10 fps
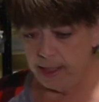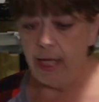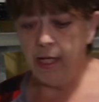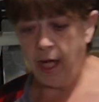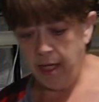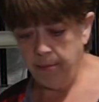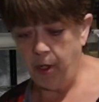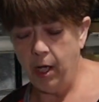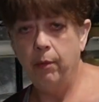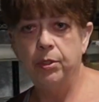set I
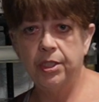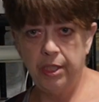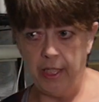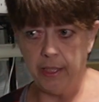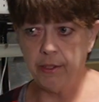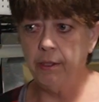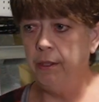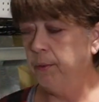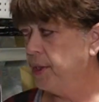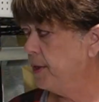bought was 6,
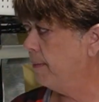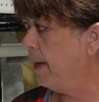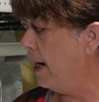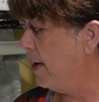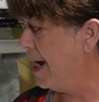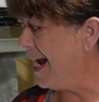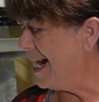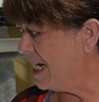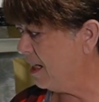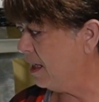and it was about
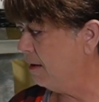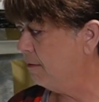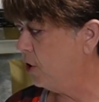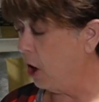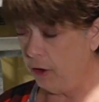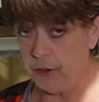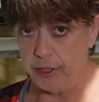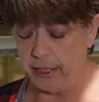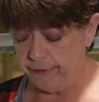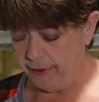$80,
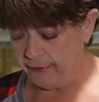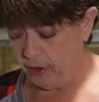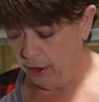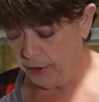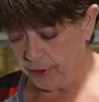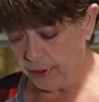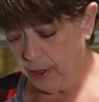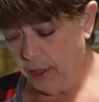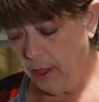$85